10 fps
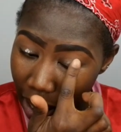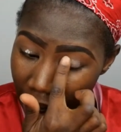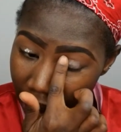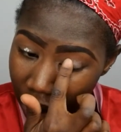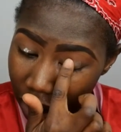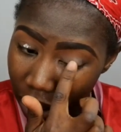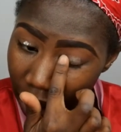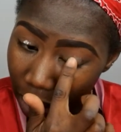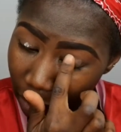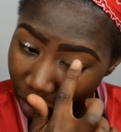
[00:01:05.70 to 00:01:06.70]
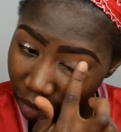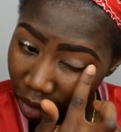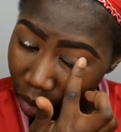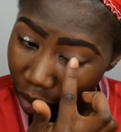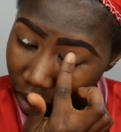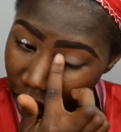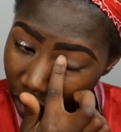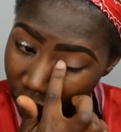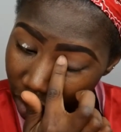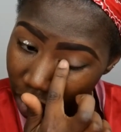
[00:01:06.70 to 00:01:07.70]
and share my videos,
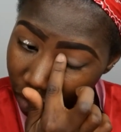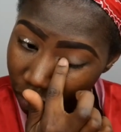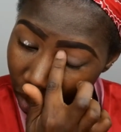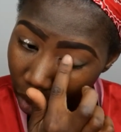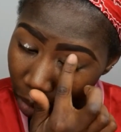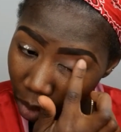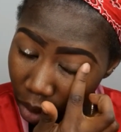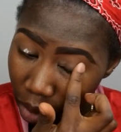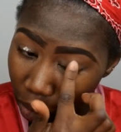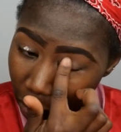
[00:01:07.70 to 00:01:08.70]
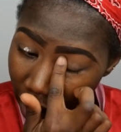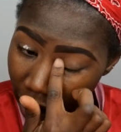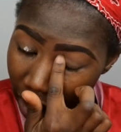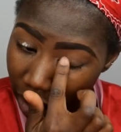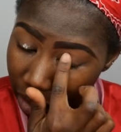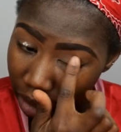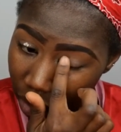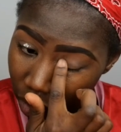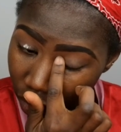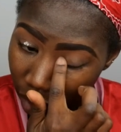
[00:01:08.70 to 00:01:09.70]
and don't forget to follow me on my
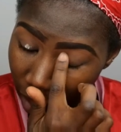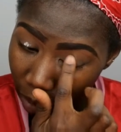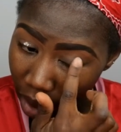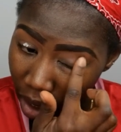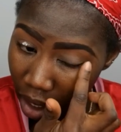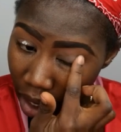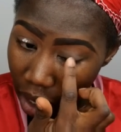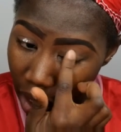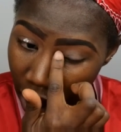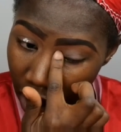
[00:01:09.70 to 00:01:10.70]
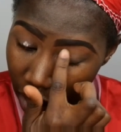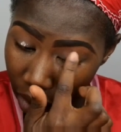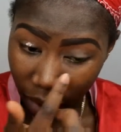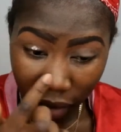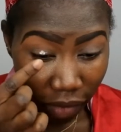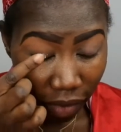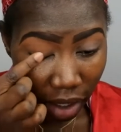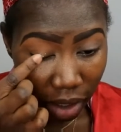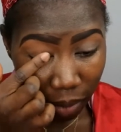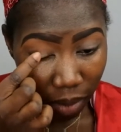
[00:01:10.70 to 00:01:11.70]
Instagram and on my
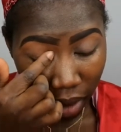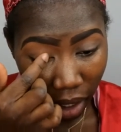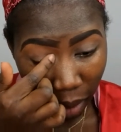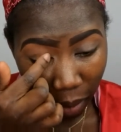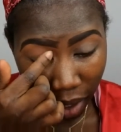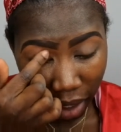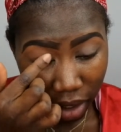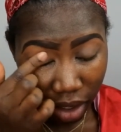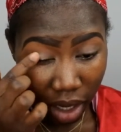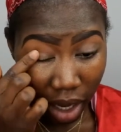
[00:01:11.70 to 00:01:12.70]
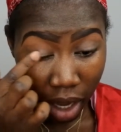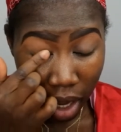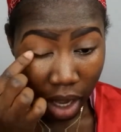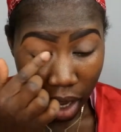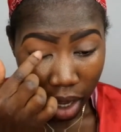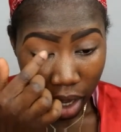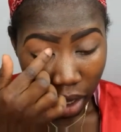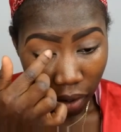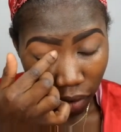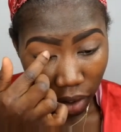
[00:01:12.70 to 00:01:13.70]
Facebook like page
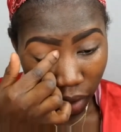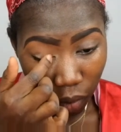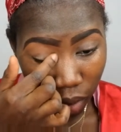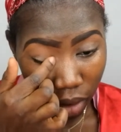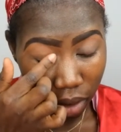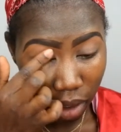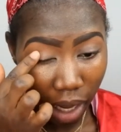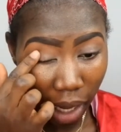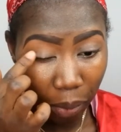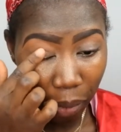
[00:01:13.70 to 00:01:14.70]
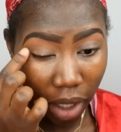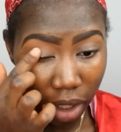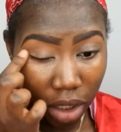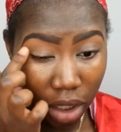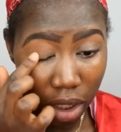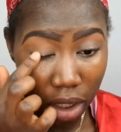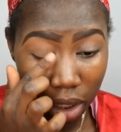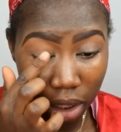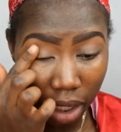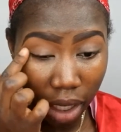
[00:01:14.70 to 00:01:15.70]
if you guys want to see like
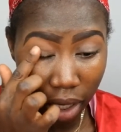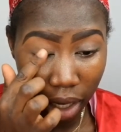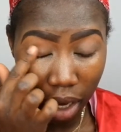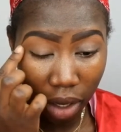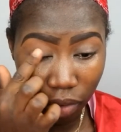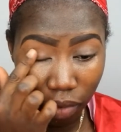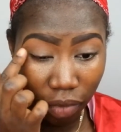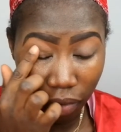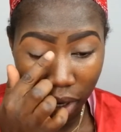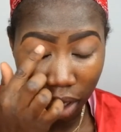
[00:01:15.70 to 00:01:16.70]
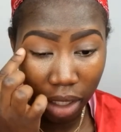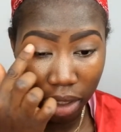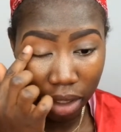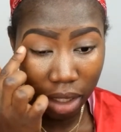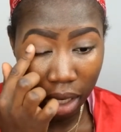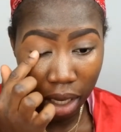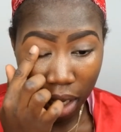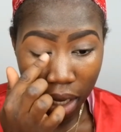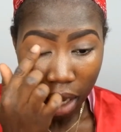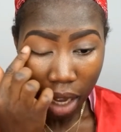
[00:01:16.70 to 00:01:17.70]
pictures and outfits.
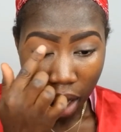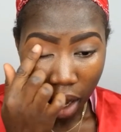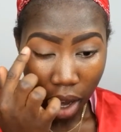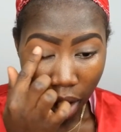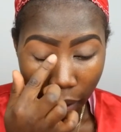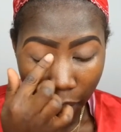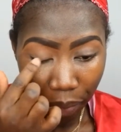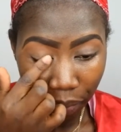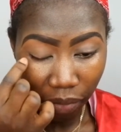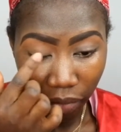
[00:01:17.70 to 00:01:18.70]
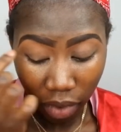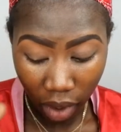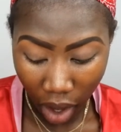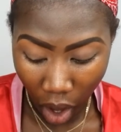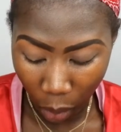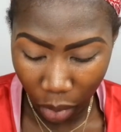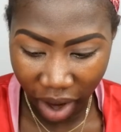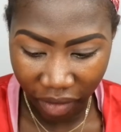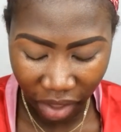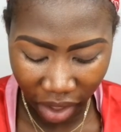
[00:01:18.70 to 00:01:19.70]
I'll
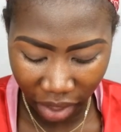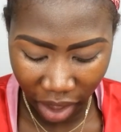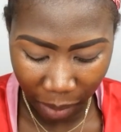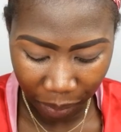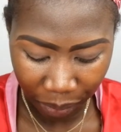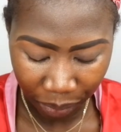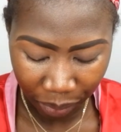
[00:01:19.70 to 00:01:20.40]
put everything there.